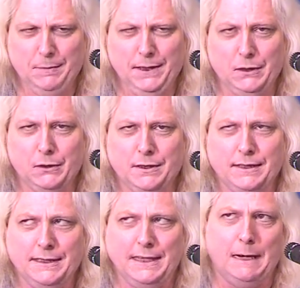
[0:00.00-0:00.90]
me your
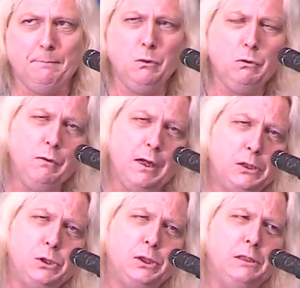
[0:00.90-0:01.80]
sample
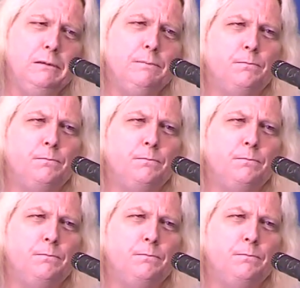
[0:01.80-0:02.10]
question.